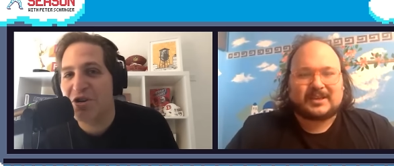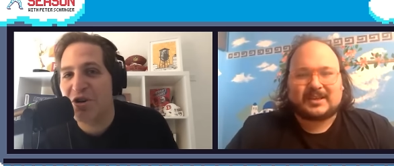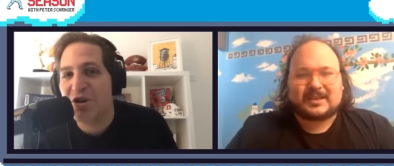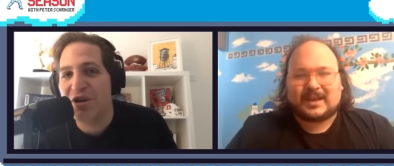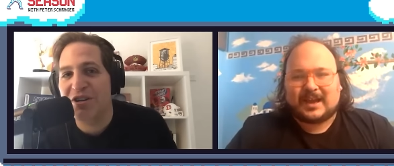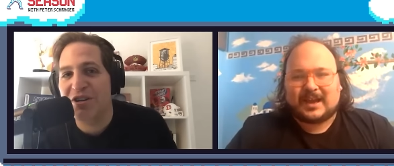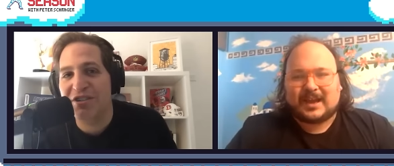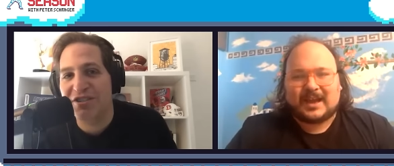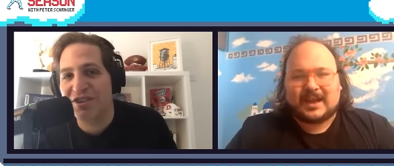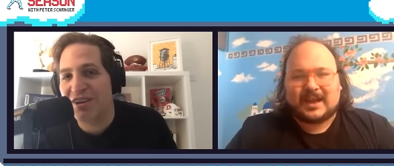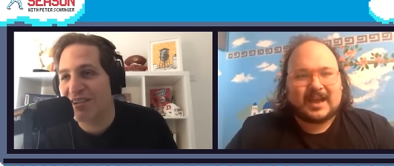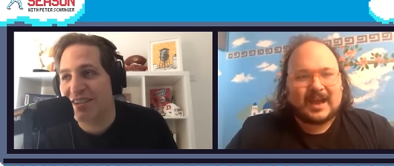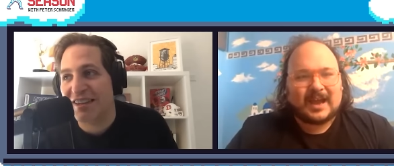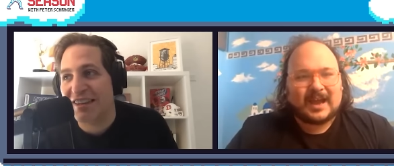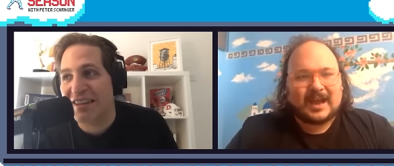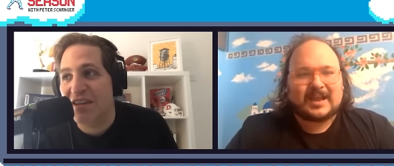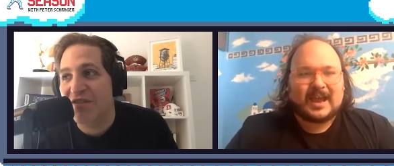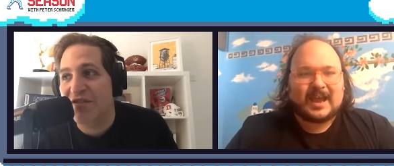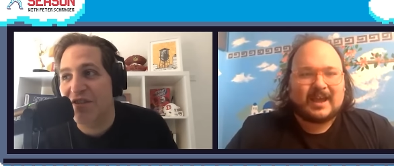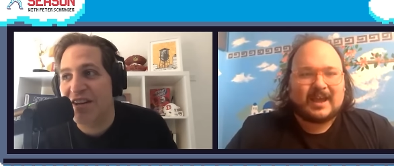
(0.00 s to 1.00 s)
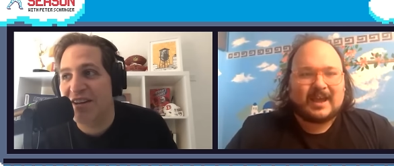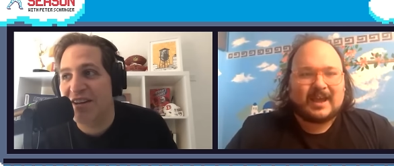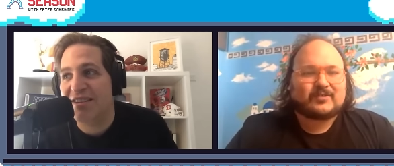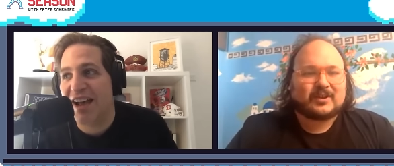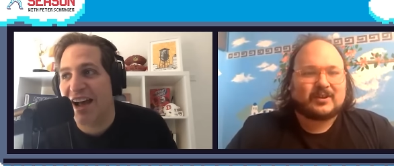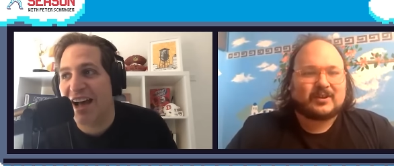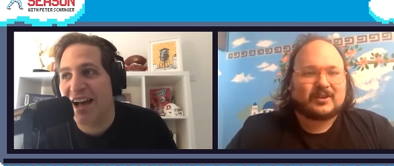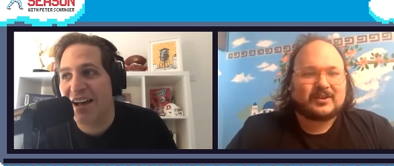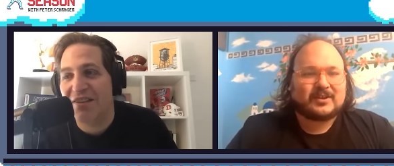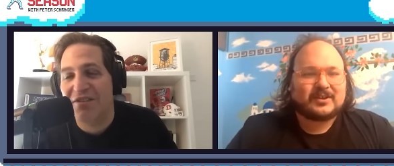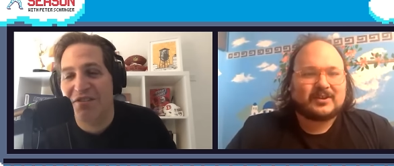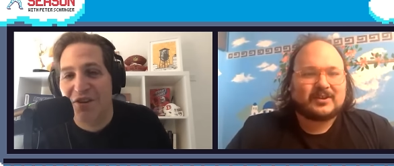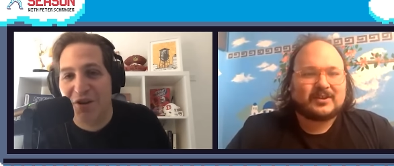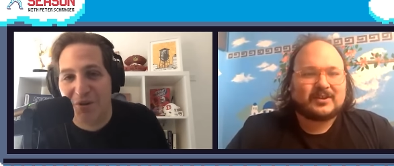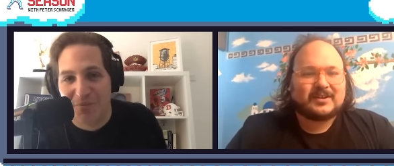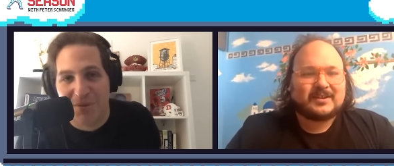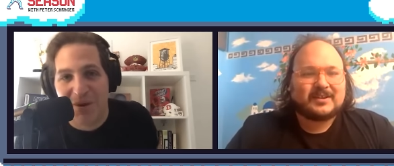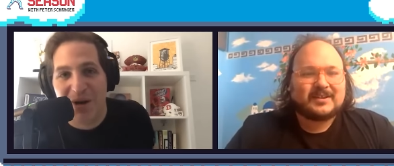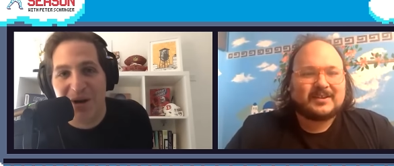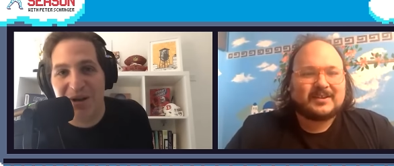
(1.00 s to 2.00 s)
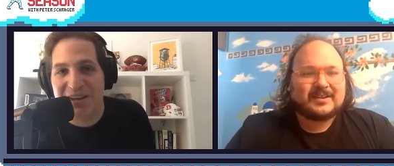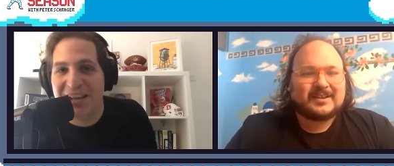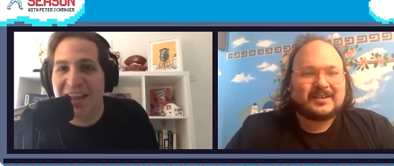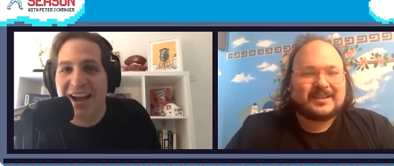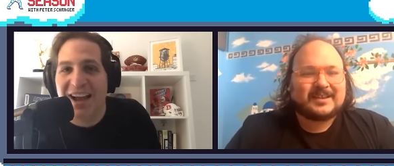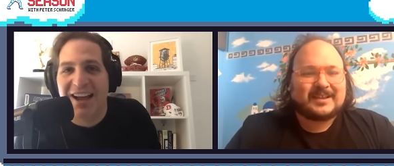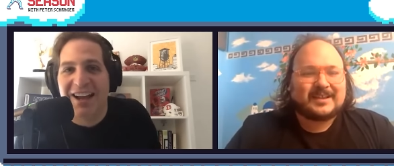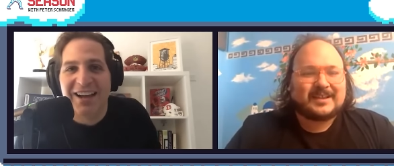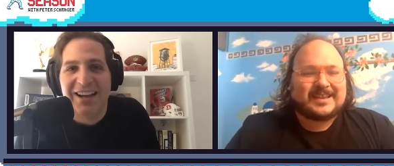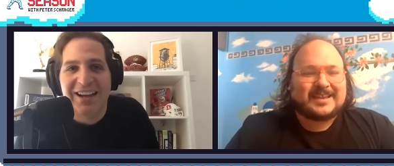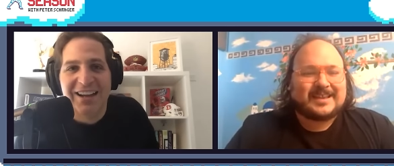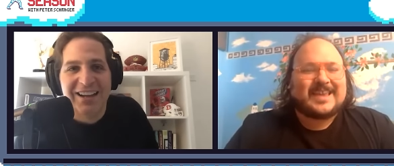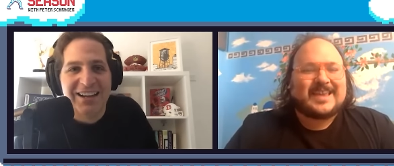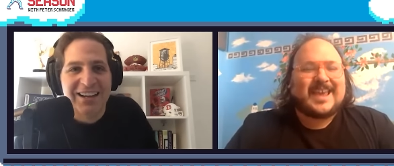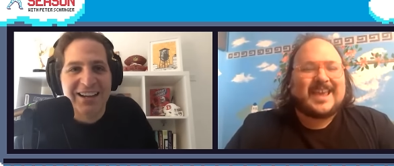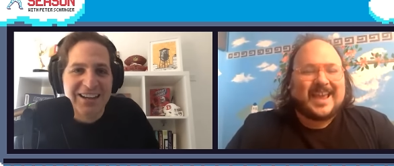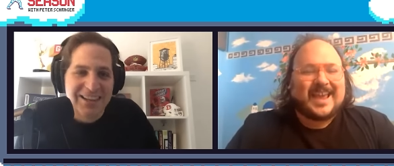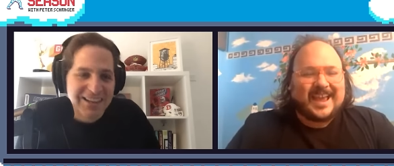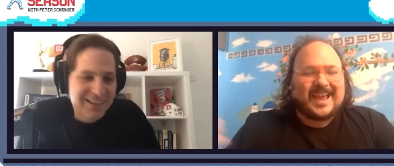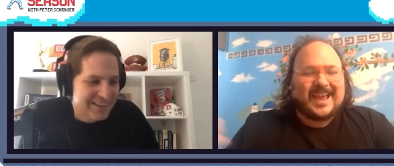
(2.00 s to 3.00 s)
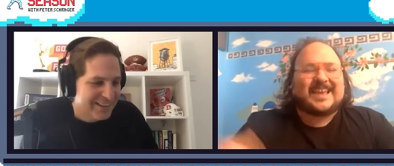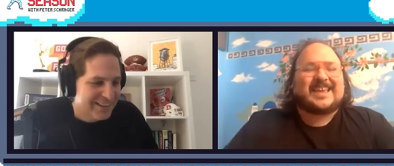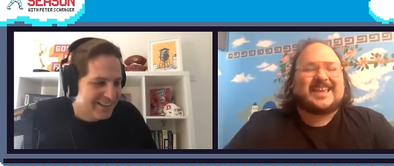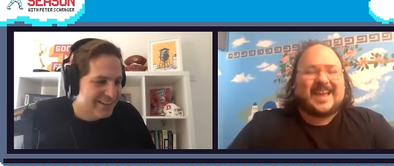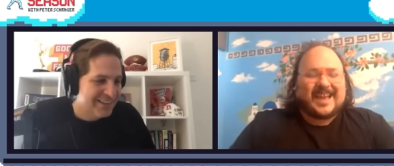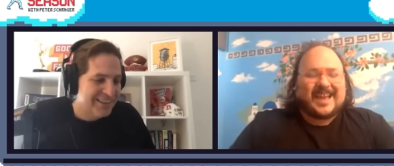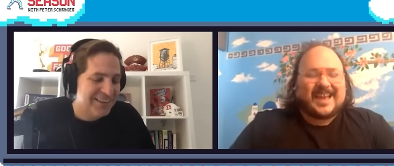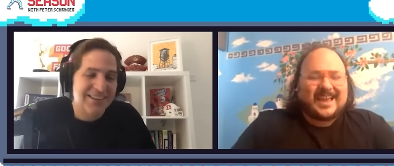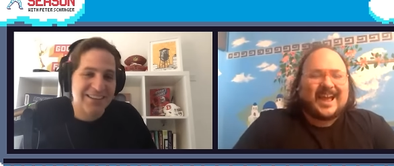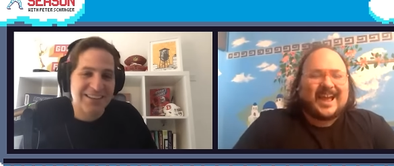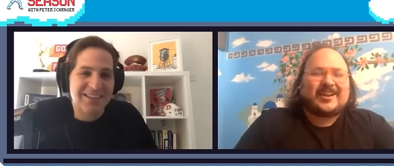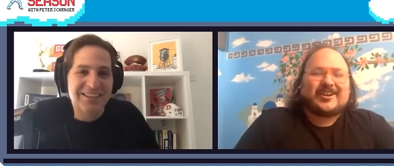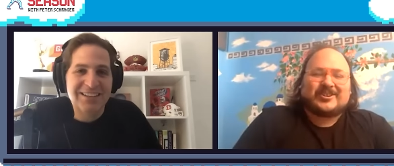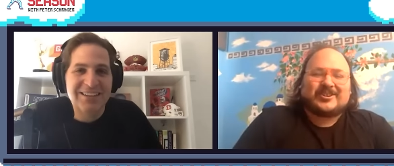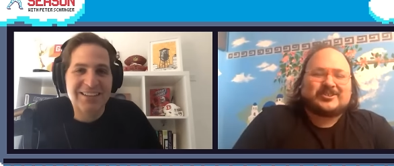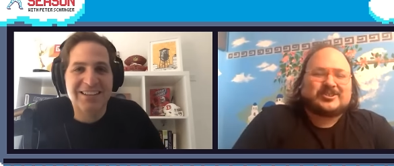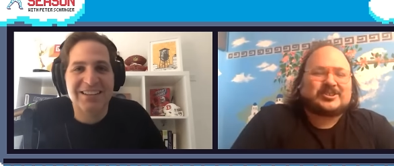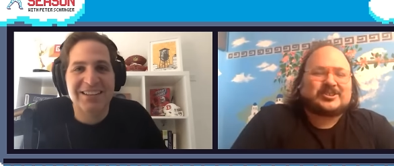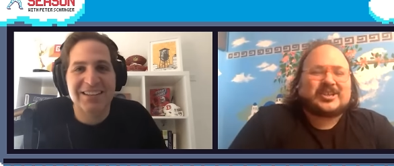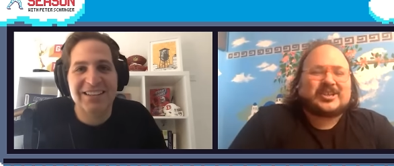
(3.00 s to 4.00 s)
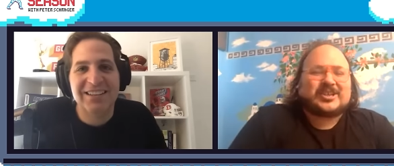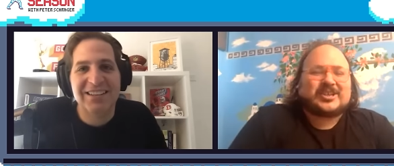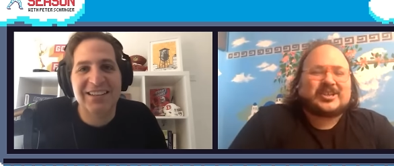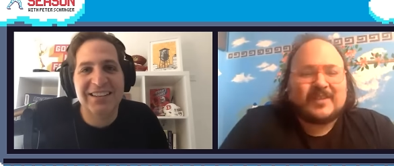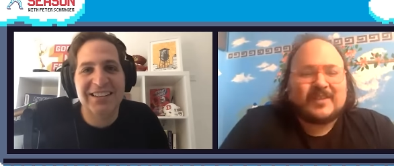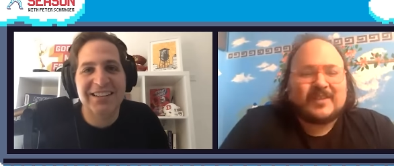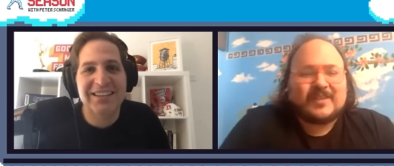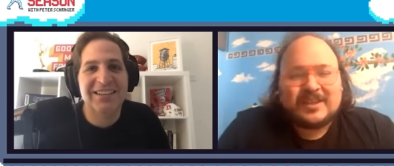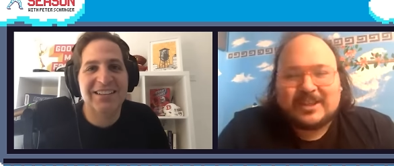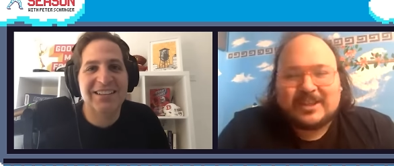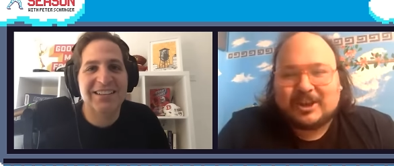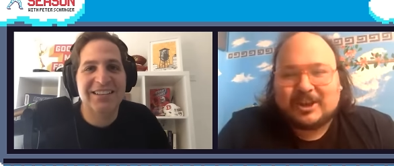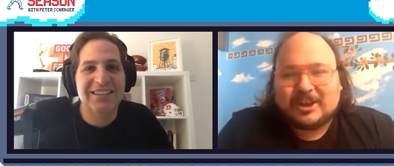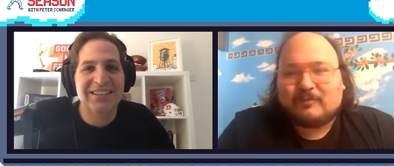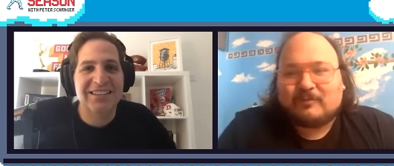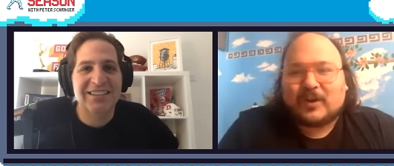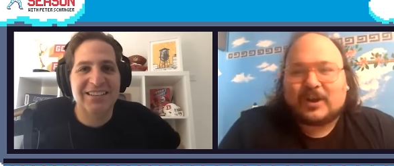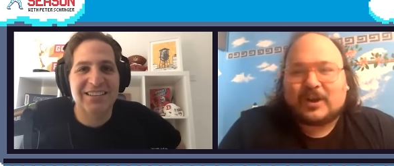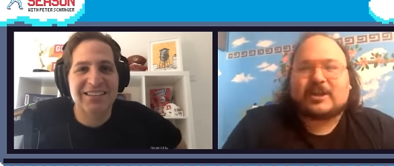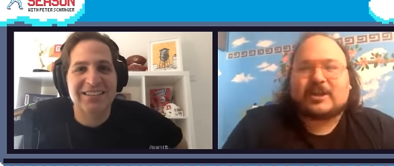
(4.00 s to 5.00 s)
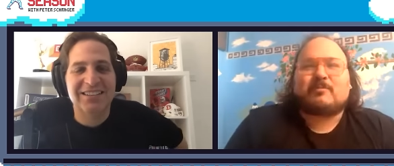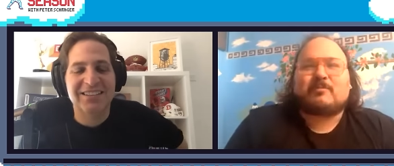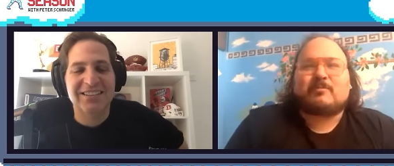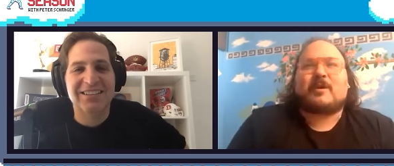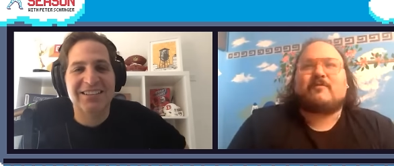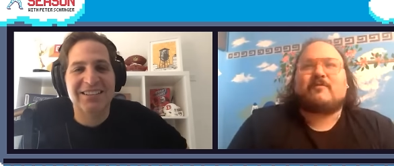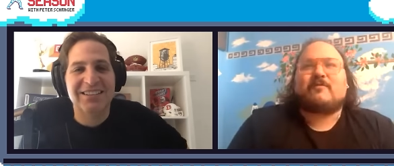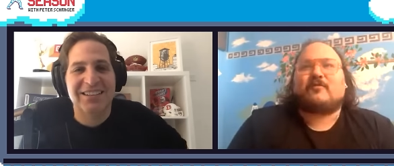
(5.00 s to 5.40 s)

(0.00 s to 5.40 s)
Speaker 1: couldn't like, just live and die football, Yeah,
Speaker 2: I couldn't just get, you know, up with my